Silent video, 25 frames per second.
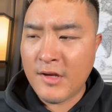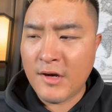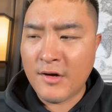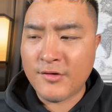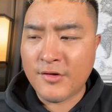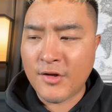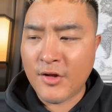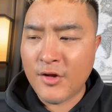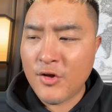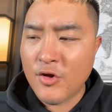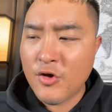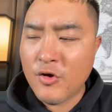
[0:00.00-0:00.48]

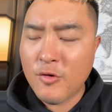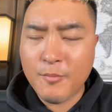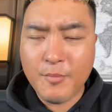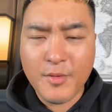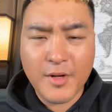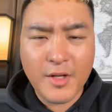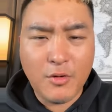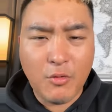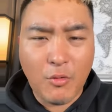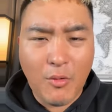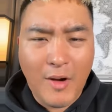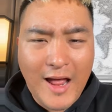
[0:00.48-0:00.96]
There's a new
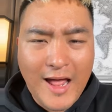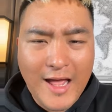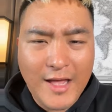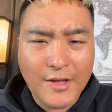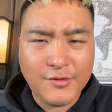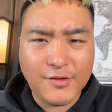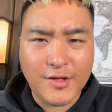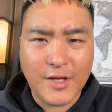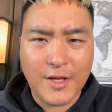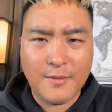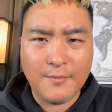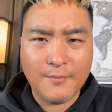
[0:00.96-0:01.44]
breed
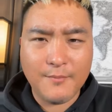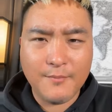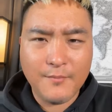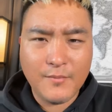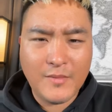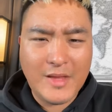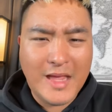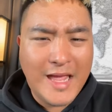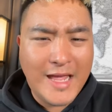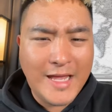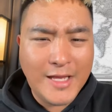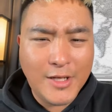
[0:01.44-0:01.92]
rising,
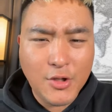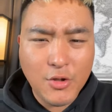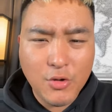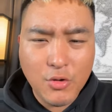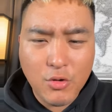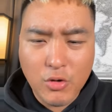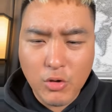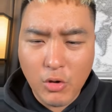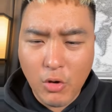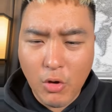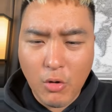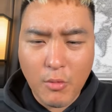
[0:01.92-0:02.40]
a
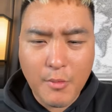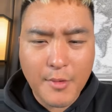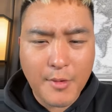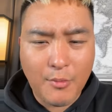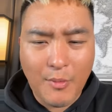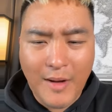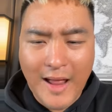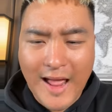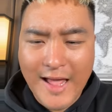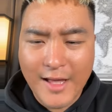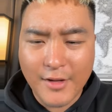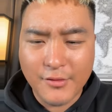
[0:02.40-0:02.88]
new
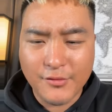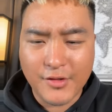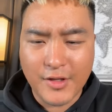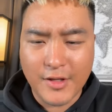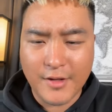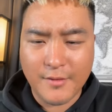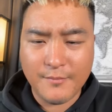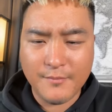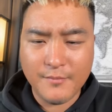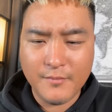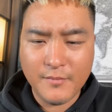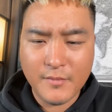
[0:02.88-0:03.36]
glory
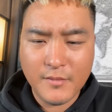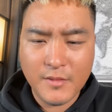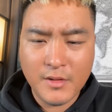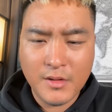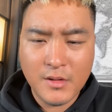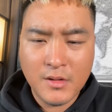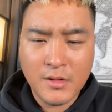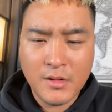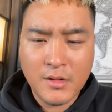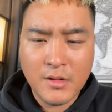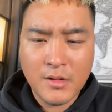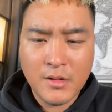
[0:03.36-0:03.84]
rising.
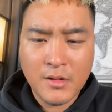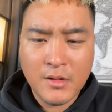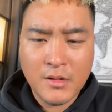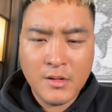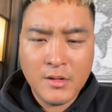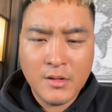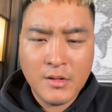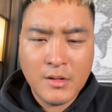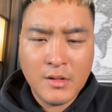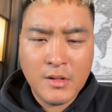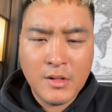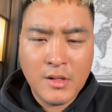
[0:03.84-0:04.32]

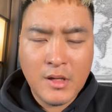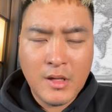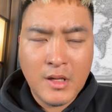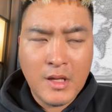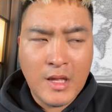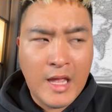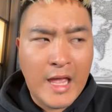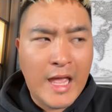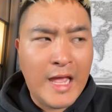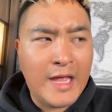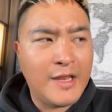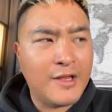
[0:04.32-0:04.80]

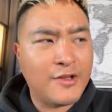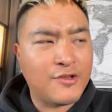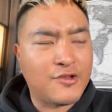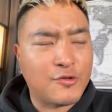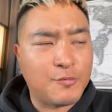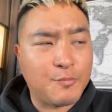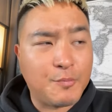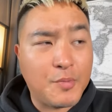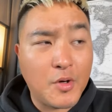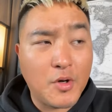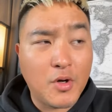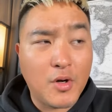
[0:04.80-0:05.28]
And the
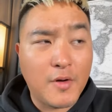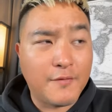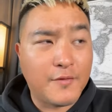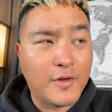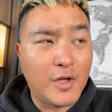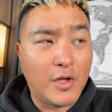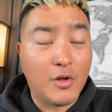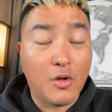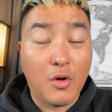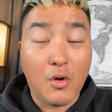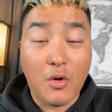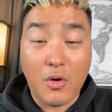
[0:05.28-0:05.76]
Spirit
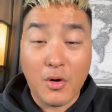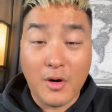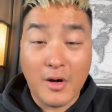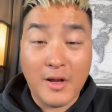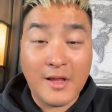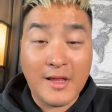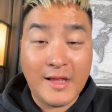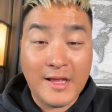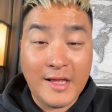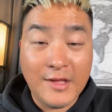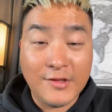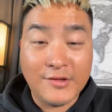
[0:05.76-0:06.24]
of the
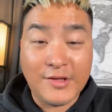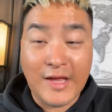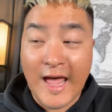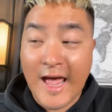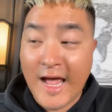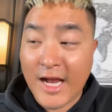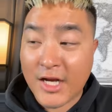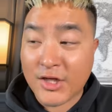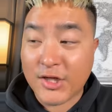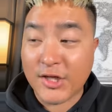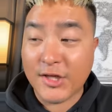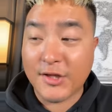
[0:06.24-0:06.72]
Lord, he's
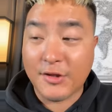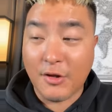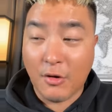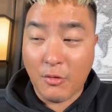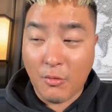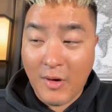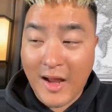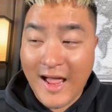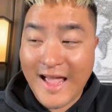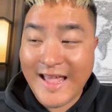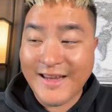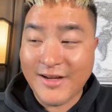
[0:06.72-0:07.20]
actually
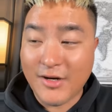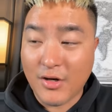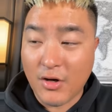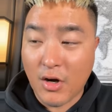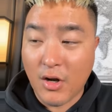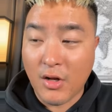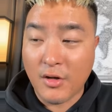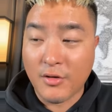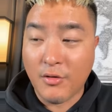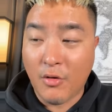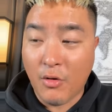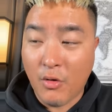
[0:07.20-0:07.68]
the
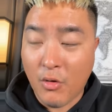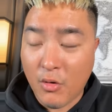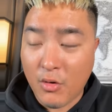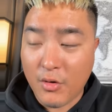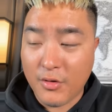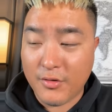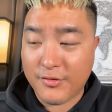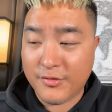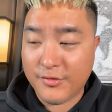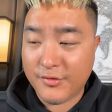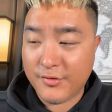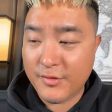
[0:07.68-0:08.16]
rider on the
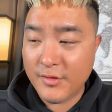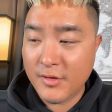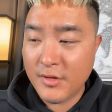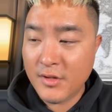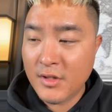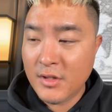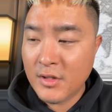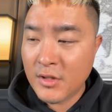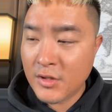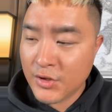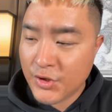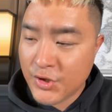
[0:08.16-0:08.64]
horse.
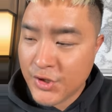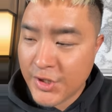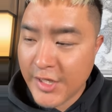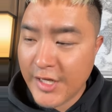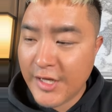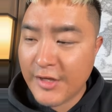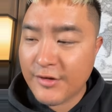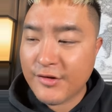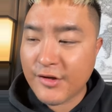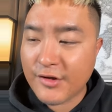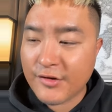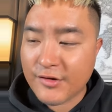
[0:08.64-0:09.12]

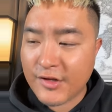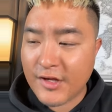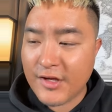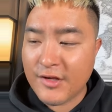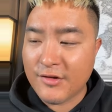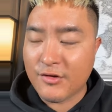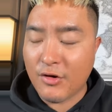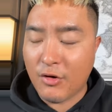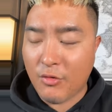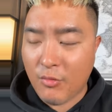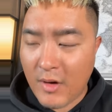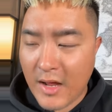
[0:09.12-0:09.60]
Jesus
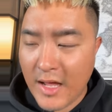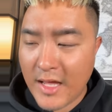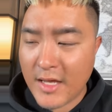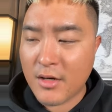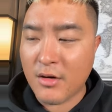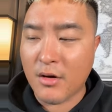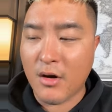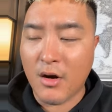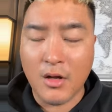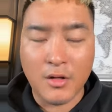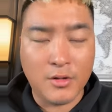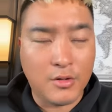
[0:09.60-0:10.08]
is the
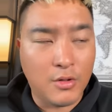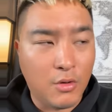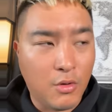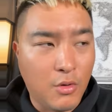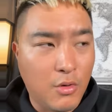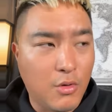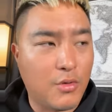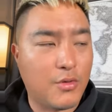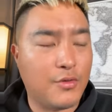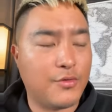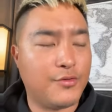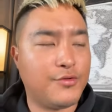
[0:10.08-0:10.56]
rider on the
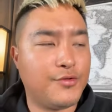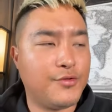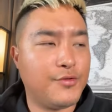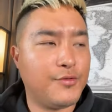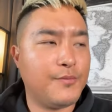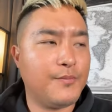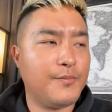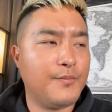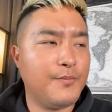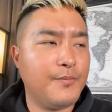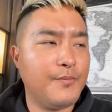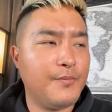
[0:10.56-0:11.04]

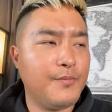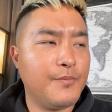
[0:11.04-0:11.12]
horse.